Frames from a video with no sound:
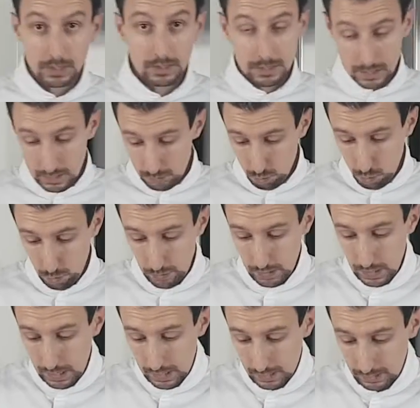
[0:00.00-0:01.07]
Then we will
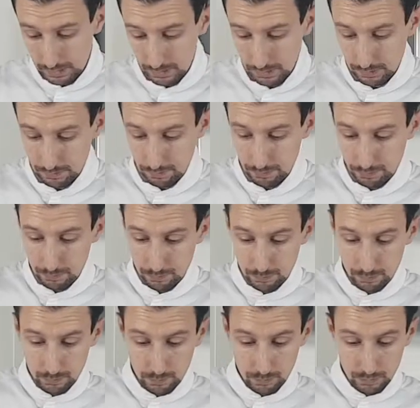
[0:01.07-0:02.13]
add
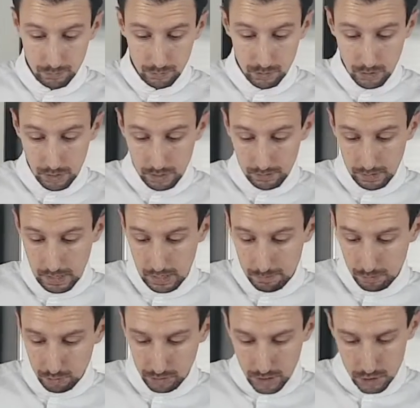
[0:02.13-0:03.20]
the
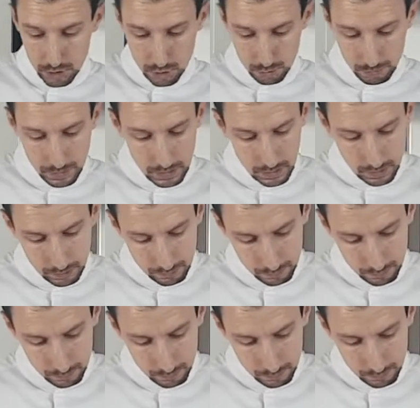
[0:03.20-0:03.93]
almond cashew milk,